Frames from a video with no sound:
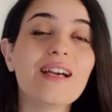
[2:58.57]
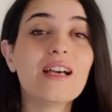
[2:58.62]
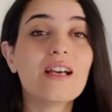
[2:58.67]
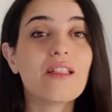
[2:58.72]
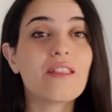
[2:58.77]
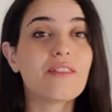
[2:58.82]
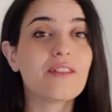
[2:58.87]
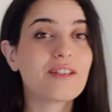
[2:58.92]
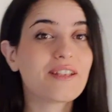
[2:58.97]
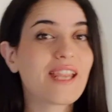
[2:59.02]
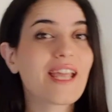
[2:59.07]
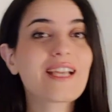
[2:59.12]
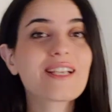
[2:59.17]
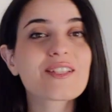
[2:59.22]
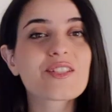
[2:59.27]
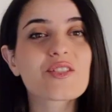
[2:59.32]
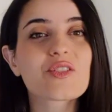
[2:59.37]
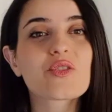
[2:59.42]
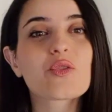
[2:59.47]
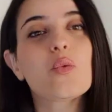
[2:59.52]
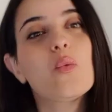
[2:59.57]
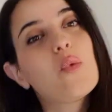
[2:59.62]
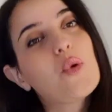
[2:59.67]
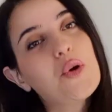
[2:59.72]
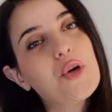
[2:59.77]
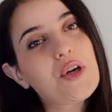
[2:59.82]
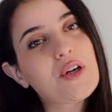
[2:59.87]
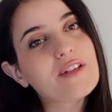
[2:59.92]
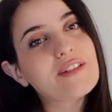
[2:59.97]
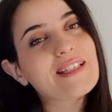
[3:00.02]
The next
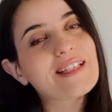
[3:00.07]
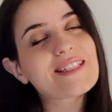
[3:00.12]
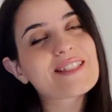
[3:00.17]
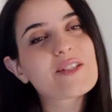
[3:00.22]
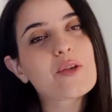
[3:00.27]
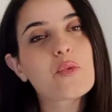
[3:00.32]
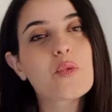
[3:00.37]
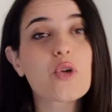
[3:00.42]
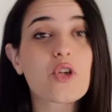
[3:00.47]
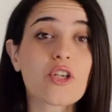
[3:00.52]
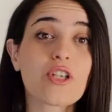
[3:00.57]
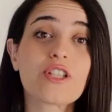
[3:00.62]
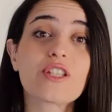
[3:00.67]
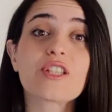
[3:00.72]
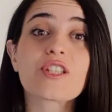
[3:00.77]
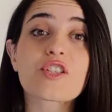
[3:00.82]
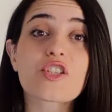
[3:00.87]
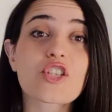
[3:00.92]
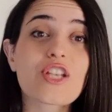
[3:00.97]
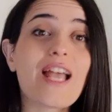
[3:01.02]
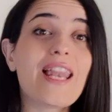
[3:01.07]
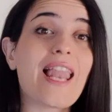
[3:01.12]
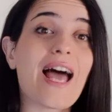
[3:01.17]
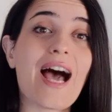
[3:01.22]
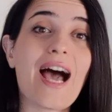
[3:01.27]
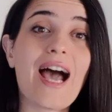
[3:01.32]
word is the word shallah.